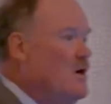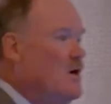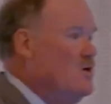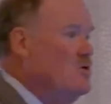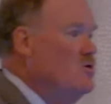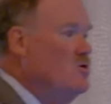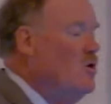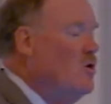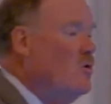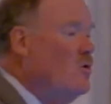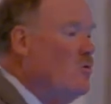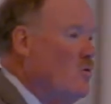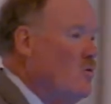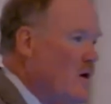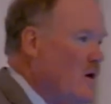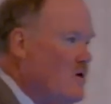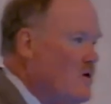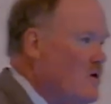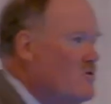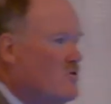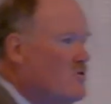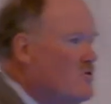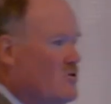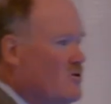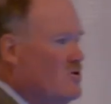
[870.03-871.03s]
your
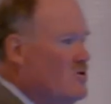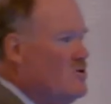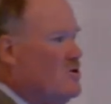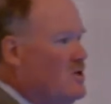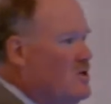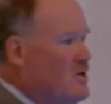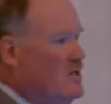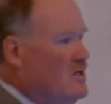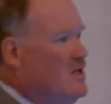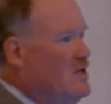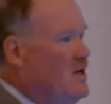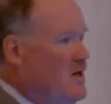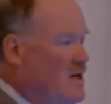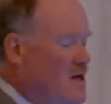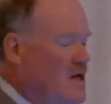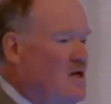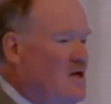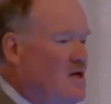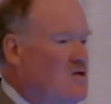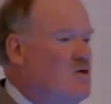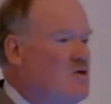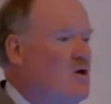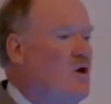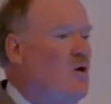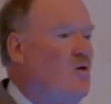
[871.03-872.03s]
risk to
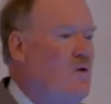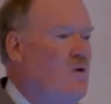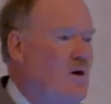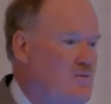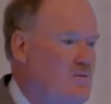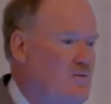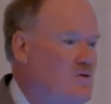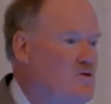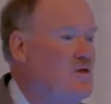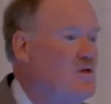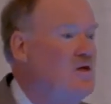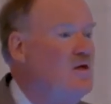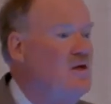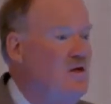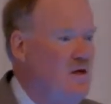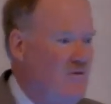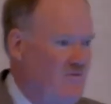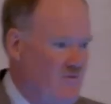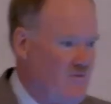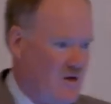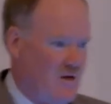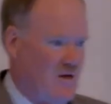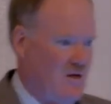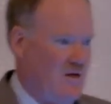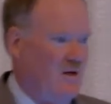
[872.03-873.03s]
CTEs go up
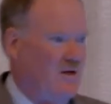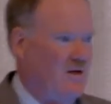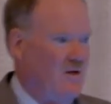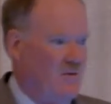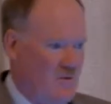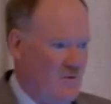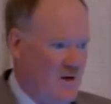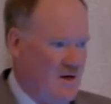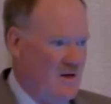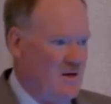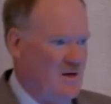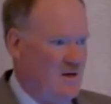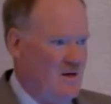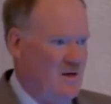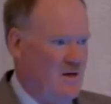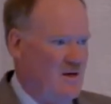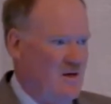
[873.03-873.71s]
significantly, right?